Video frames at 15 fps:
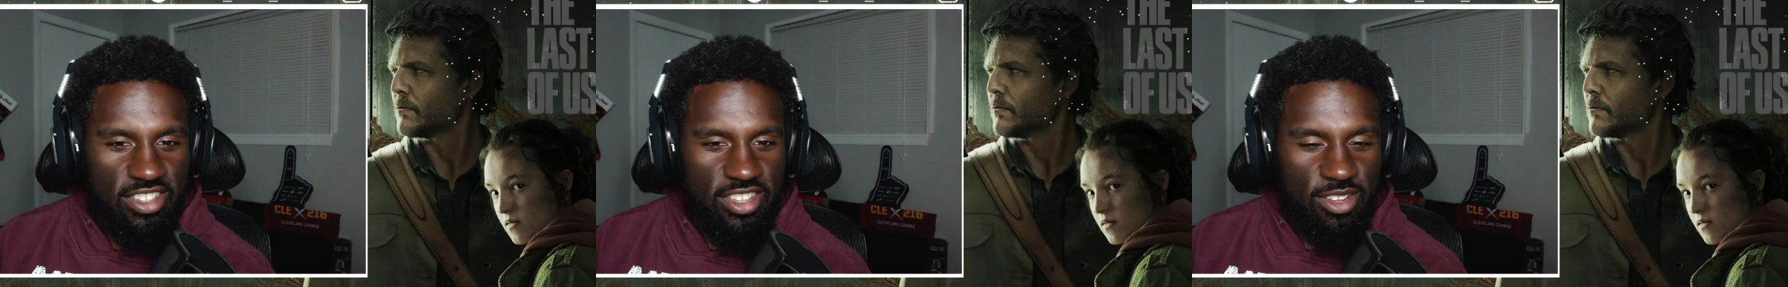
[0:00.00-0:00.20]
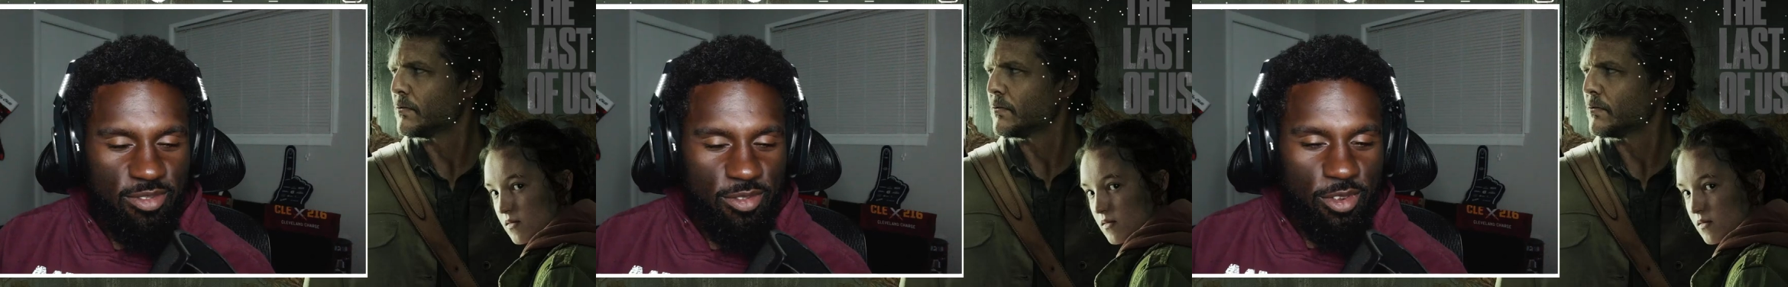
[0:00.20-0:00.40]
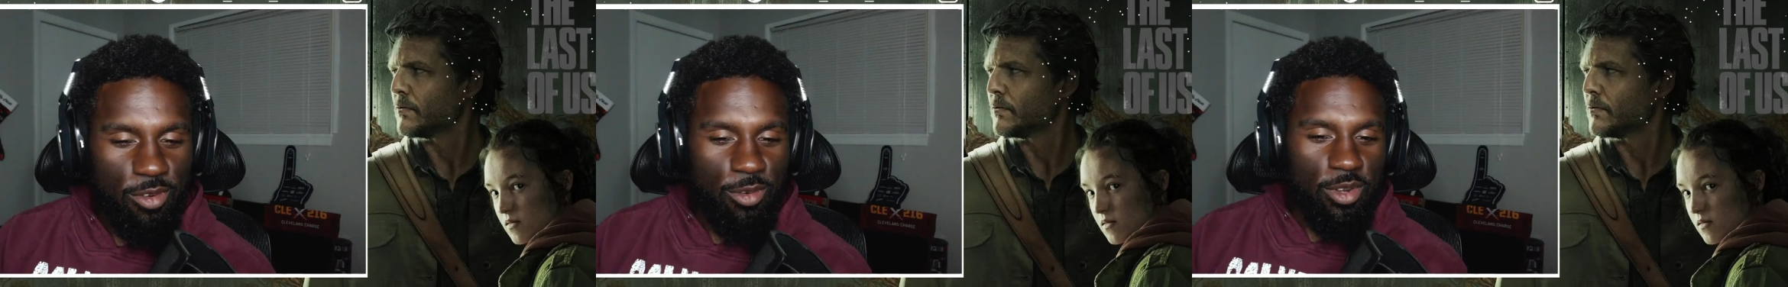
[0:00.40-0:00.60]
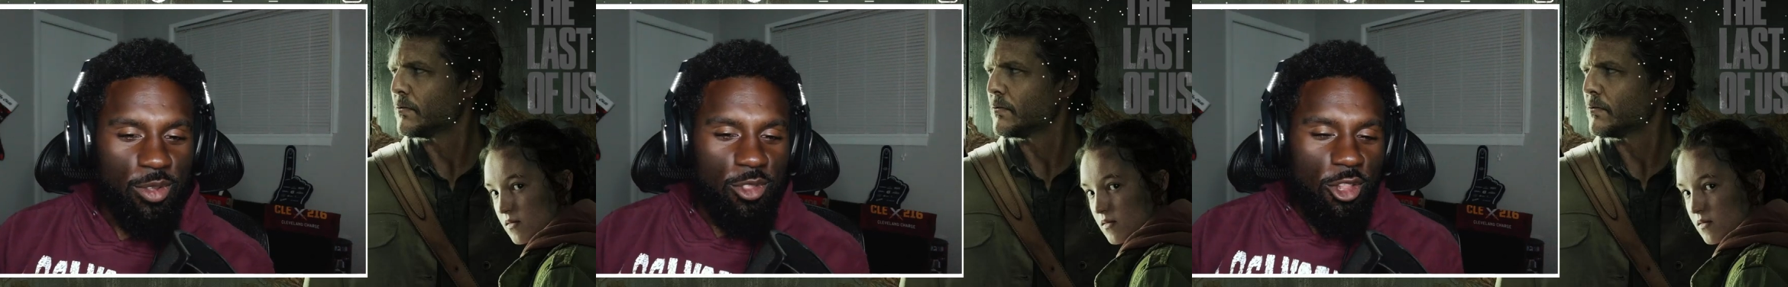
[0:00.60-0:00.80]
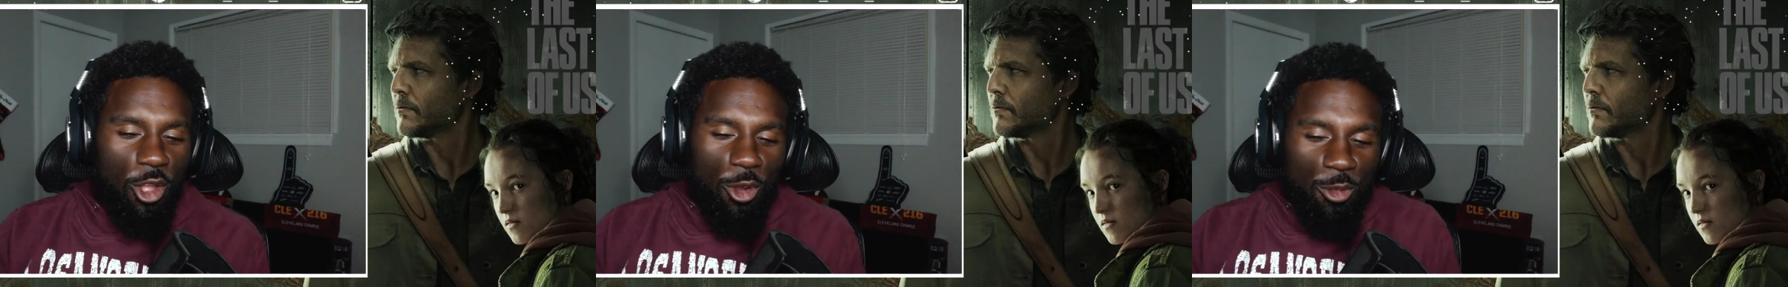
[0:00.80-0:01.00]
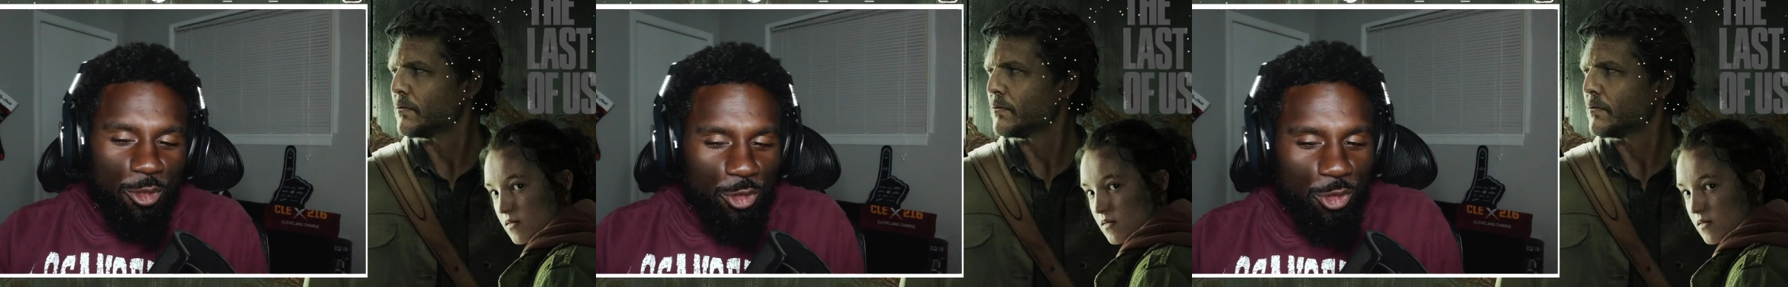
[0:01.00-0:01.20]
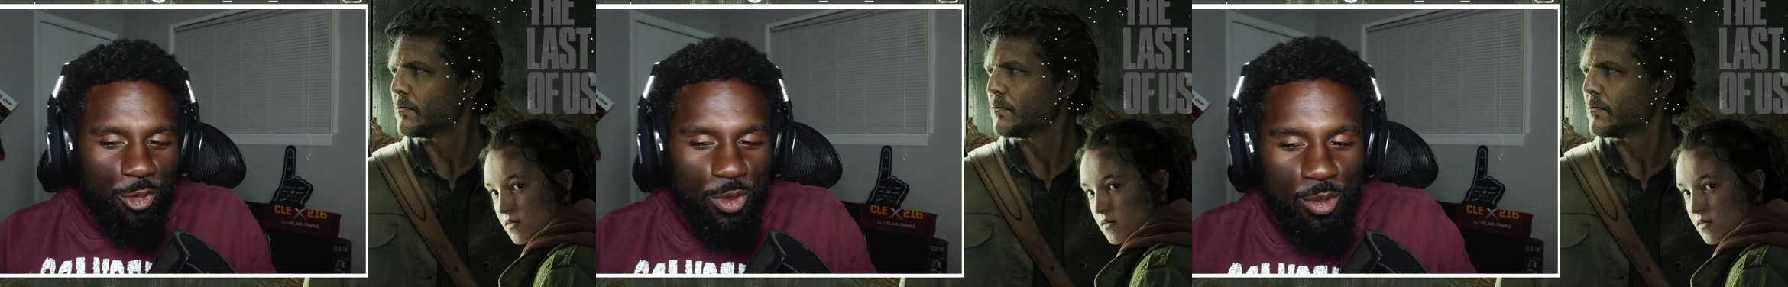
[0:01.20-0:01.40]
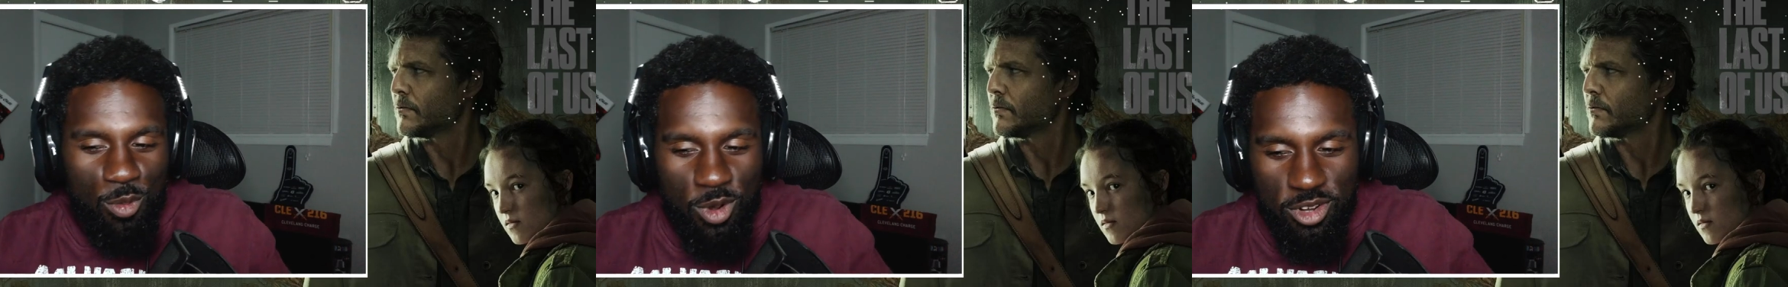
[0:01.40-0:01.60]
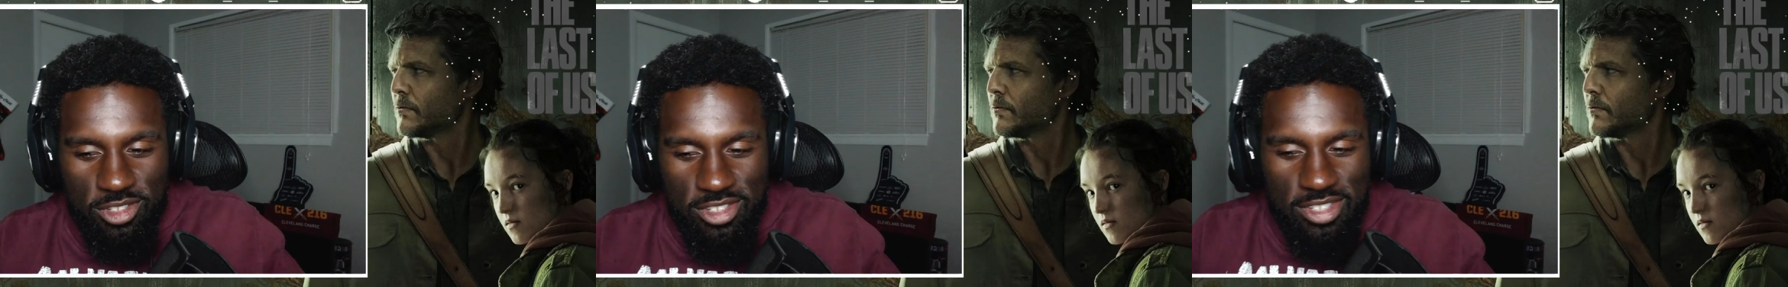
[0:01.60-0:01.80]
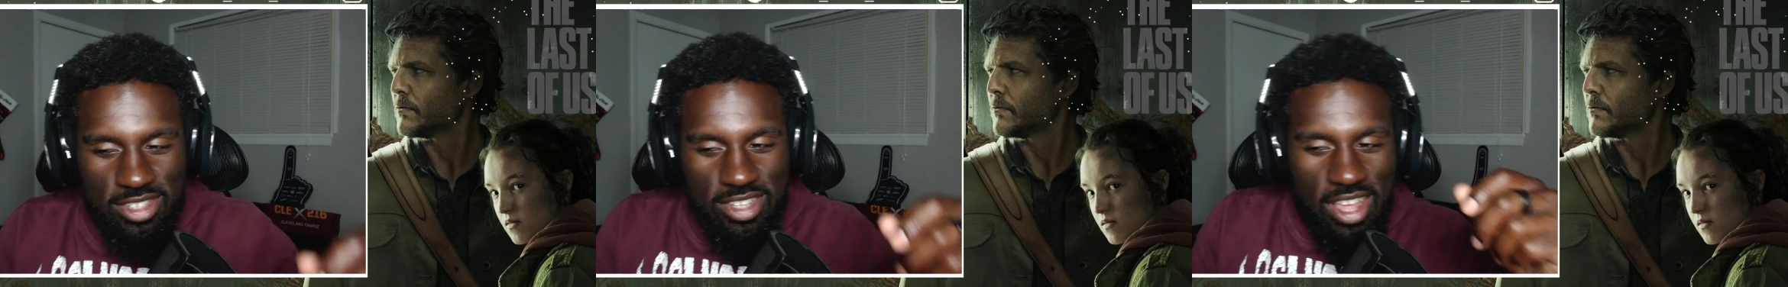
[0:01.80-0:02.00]
Speaker 1: I've already learned three words of
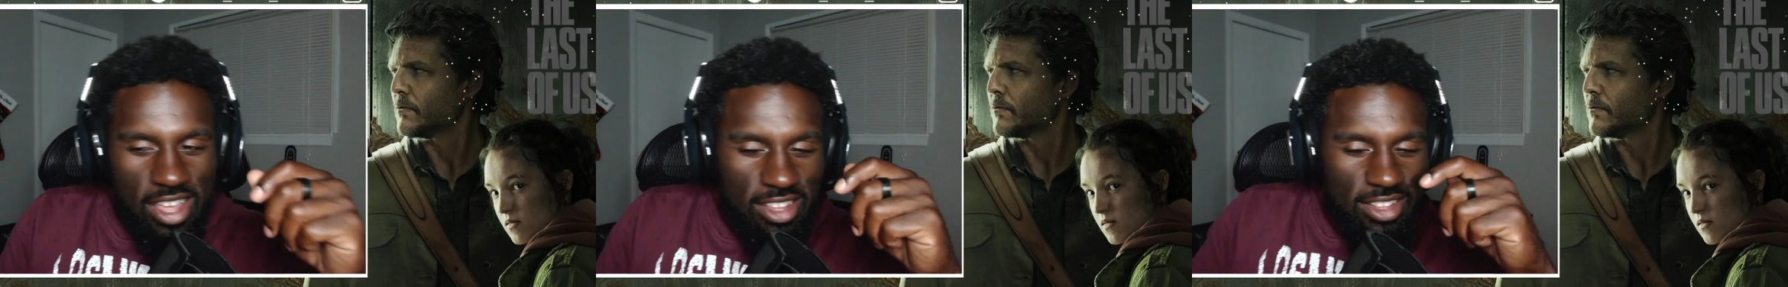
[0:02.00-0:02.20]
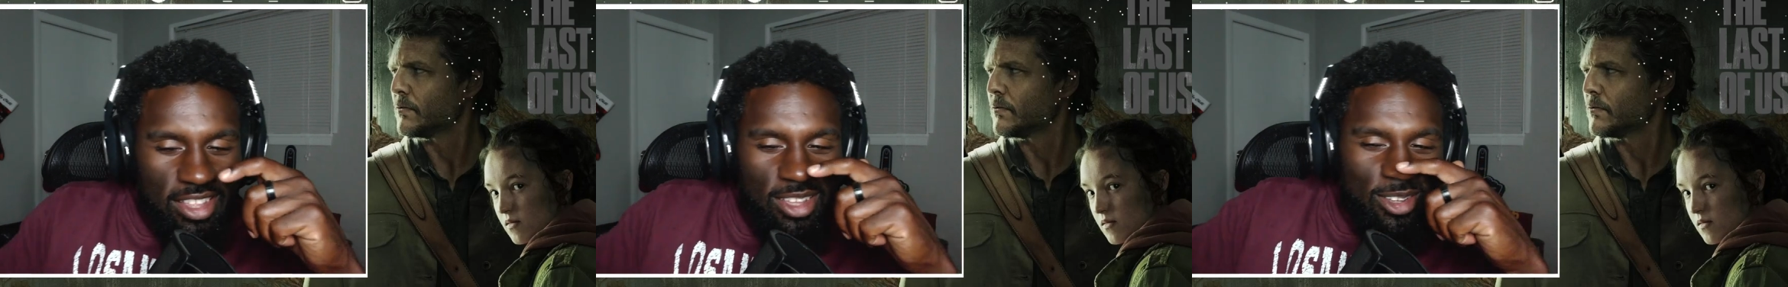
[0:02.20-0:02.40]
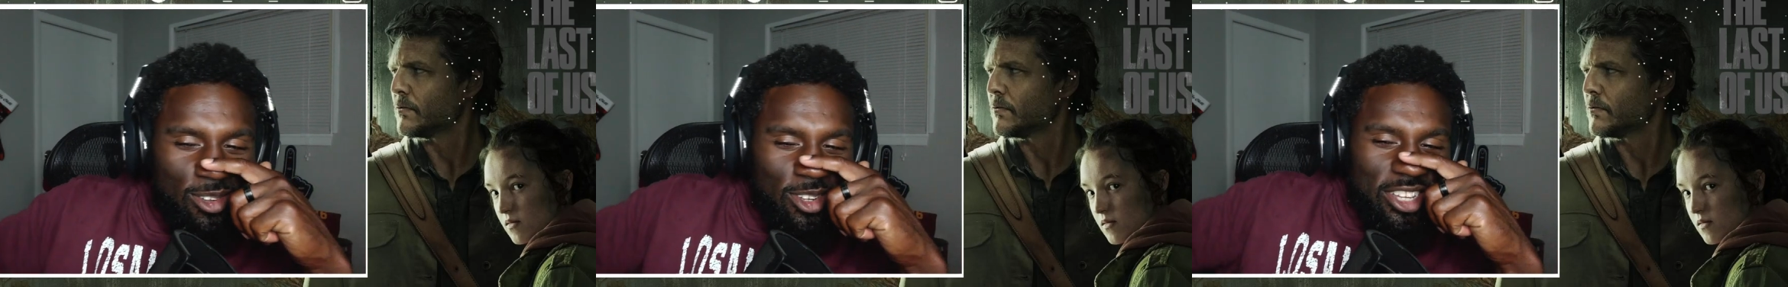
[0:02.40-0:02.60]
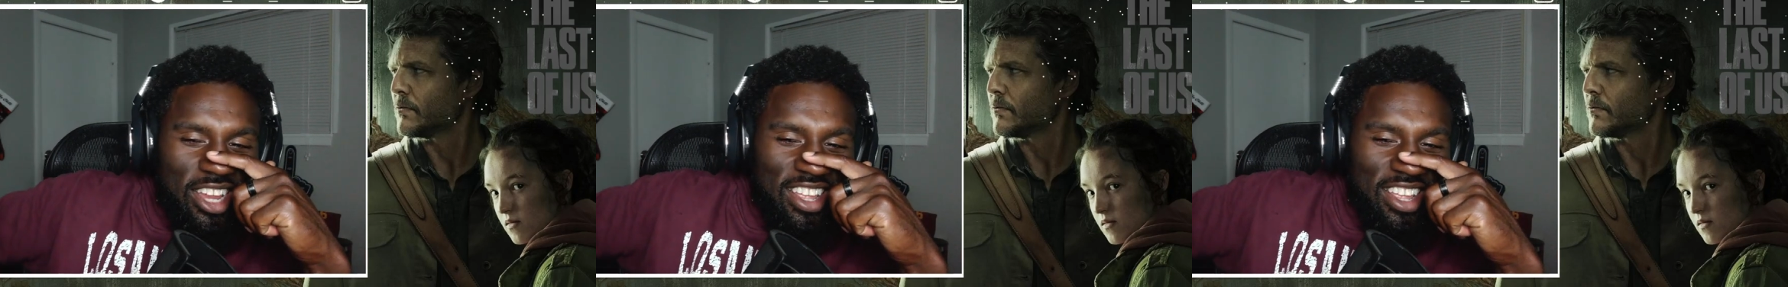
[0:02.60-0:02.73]
sign language.